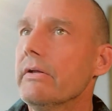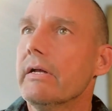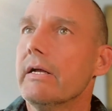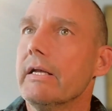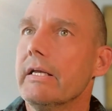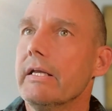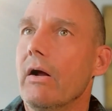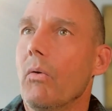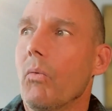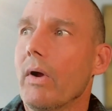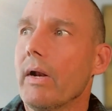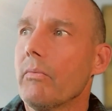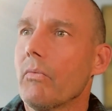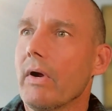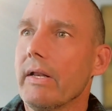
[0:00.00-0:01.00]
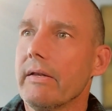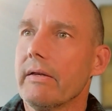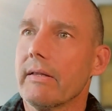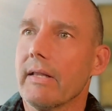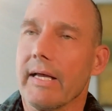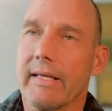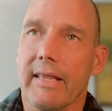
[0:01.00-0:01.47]
you know, when
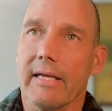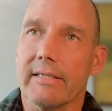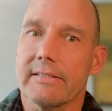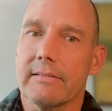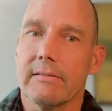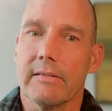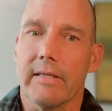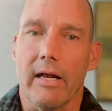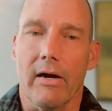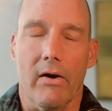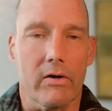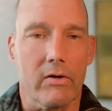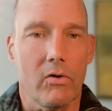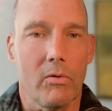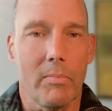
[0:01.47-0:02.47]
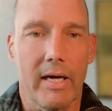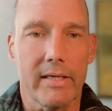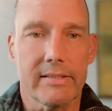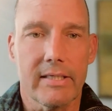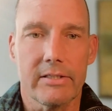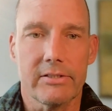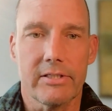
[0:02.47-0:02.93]
like that article by
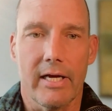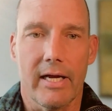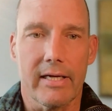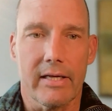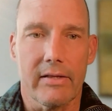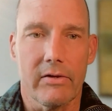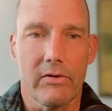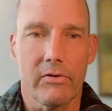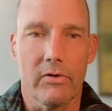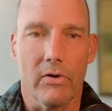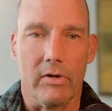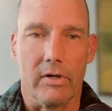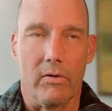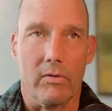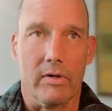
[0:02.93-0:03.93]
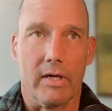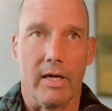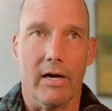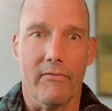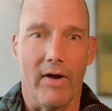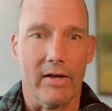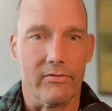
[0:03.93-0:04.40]
Ted Chiang in the New Yorker
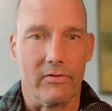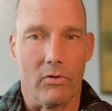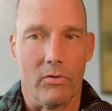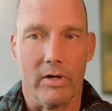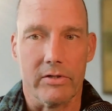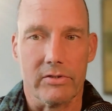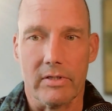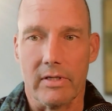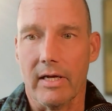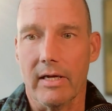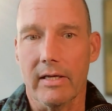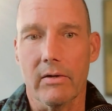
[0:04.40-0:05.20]
kind of asked the question,